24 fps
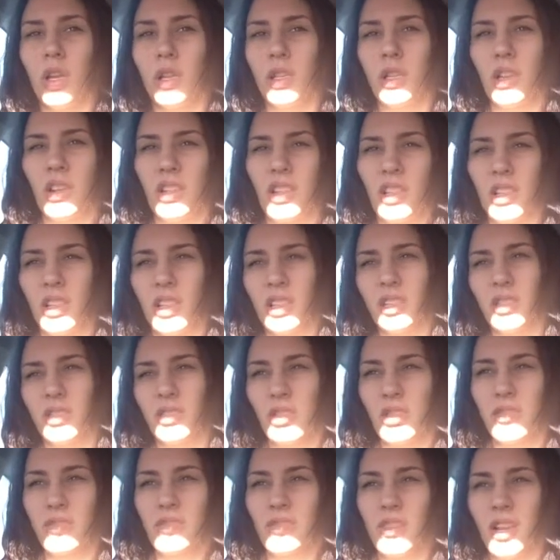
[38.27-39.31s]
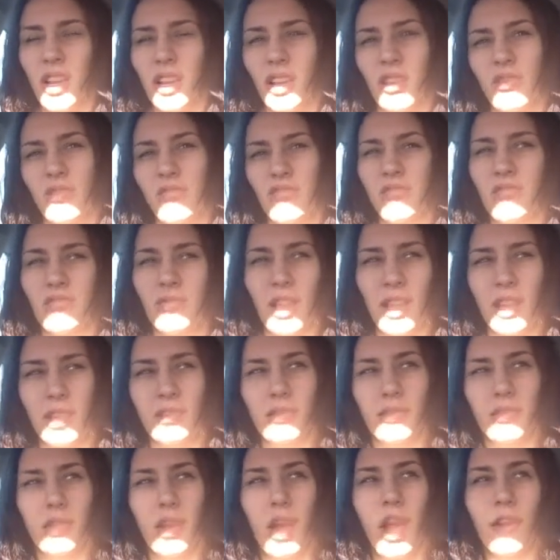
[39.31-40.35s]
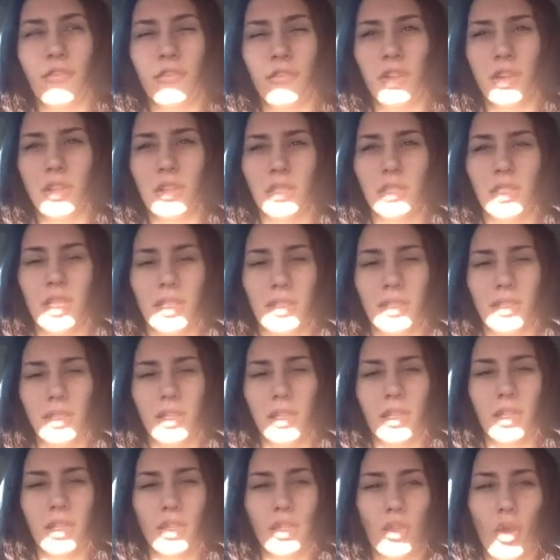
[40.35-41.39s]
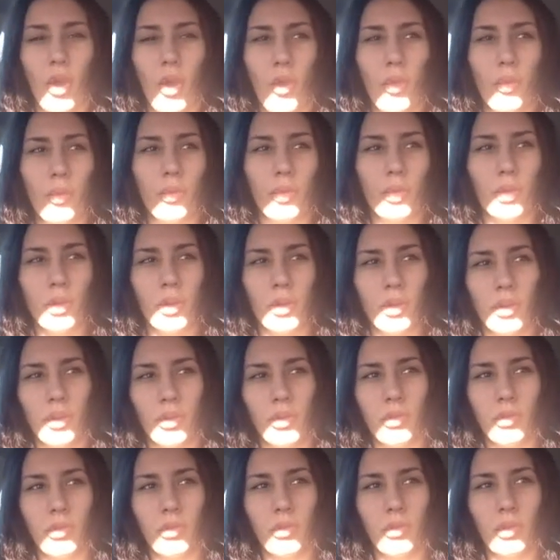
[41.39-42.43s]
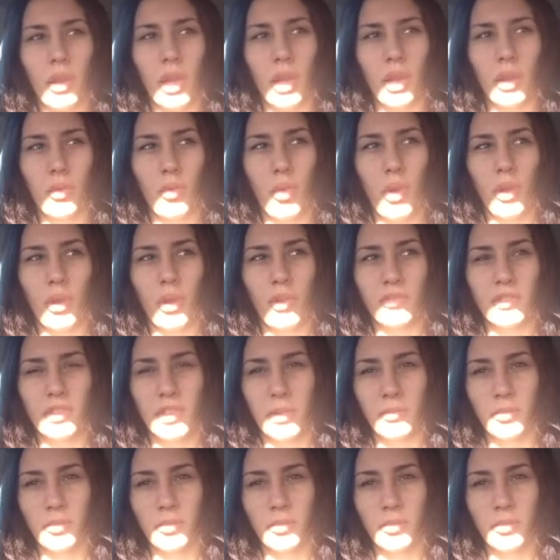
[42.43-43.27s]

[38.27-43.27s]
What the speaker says: Younger kids sort of, and like I've noticed, tend to let it go quite often.